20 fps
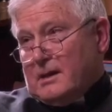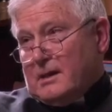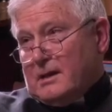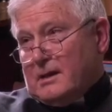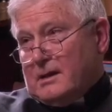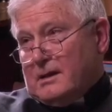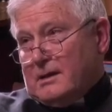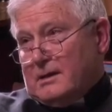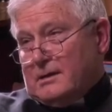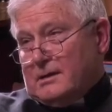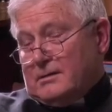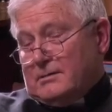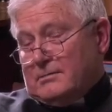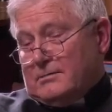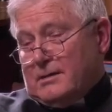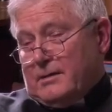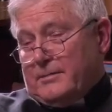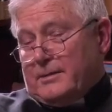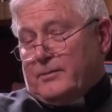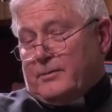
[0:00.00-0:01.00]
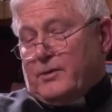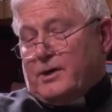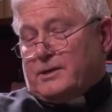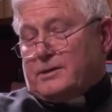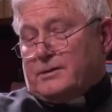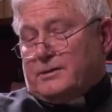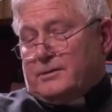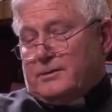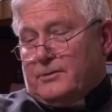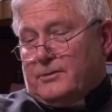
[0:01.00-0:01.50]
I mean,
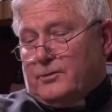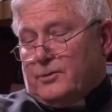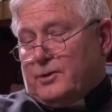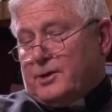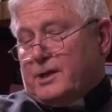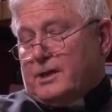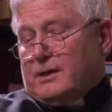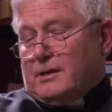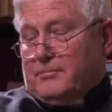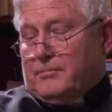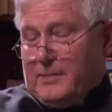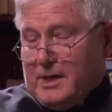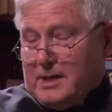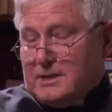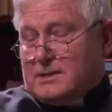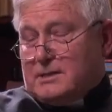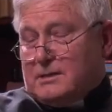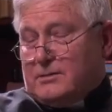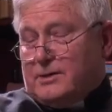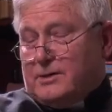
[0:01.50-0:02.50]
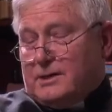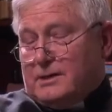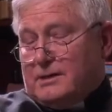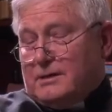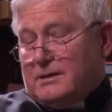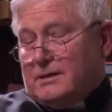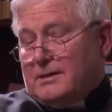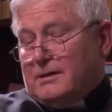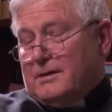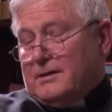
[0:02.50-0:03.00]
whether you're looking at
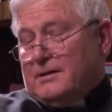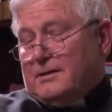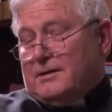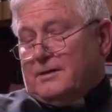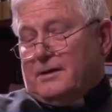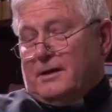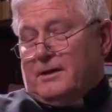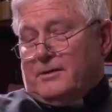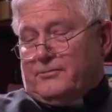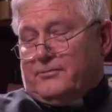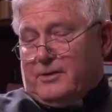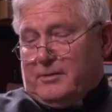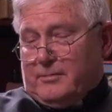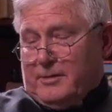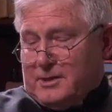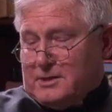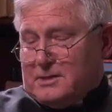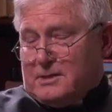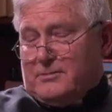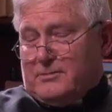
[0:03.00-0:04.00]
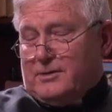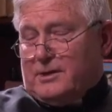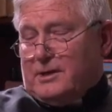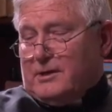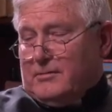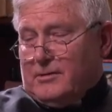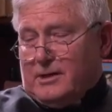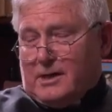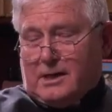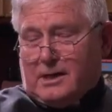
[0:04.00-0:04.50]
Masonry,
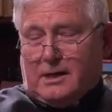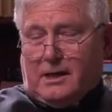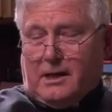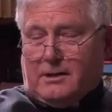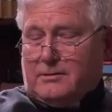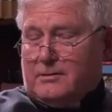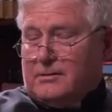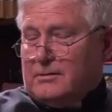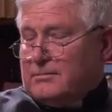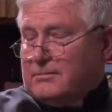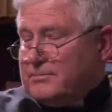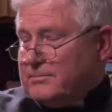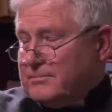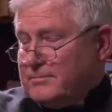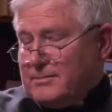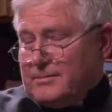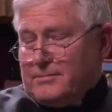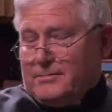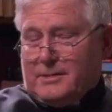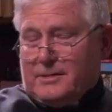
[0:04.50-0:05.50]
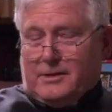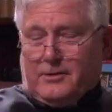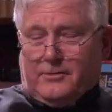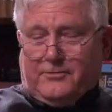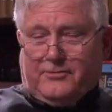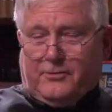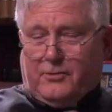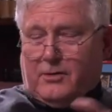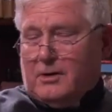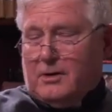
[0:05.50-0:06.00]
Freemasonry, or any other
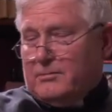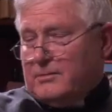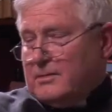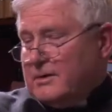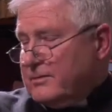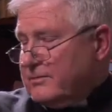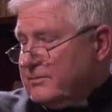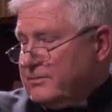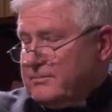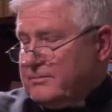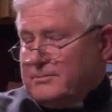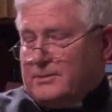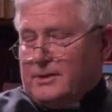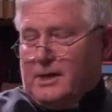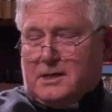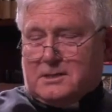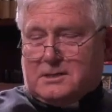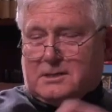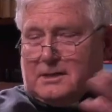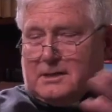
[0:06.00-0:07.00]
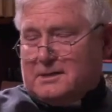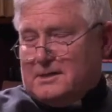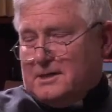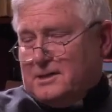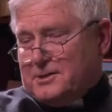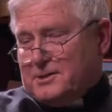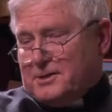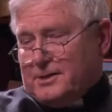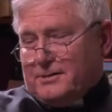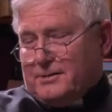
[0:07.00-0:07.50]
form of Gnostic
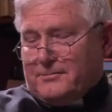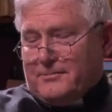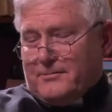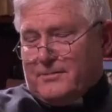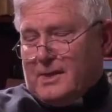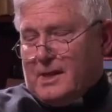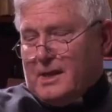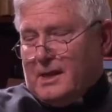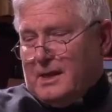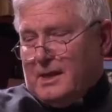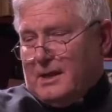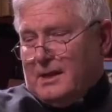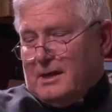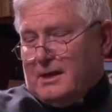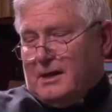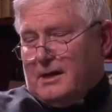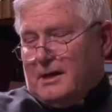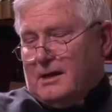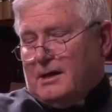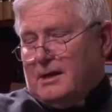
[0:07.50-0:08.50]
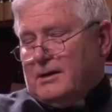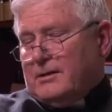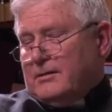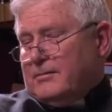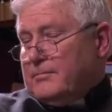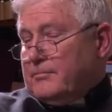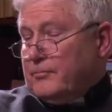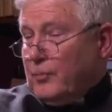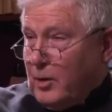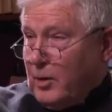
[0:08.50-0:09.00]
teaching,
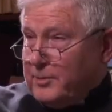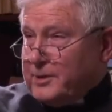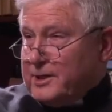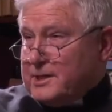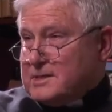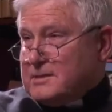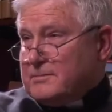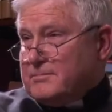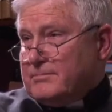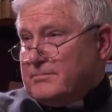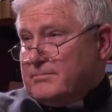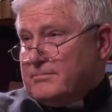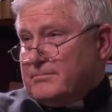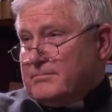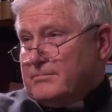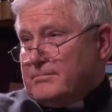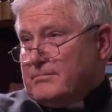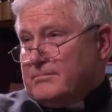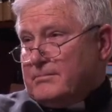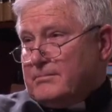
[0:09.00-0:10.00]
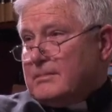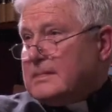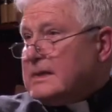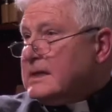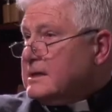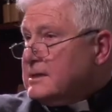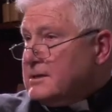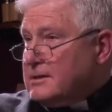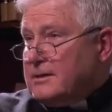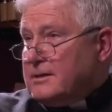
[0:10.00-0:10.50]
Mormonism,
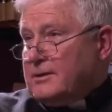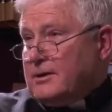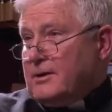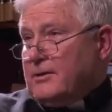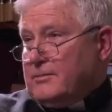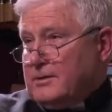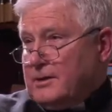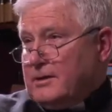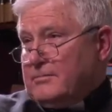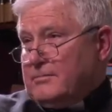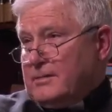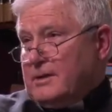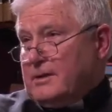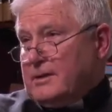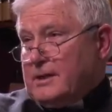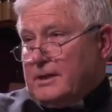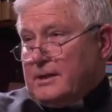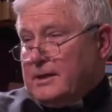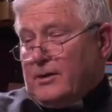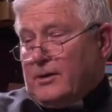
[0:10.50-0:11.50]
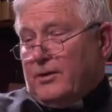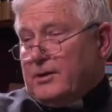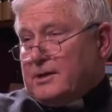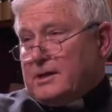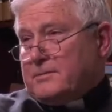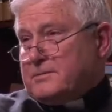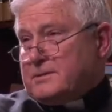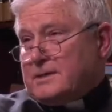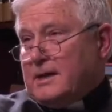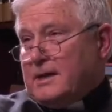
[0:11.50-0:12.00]
it all
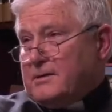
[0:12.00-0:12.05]
comes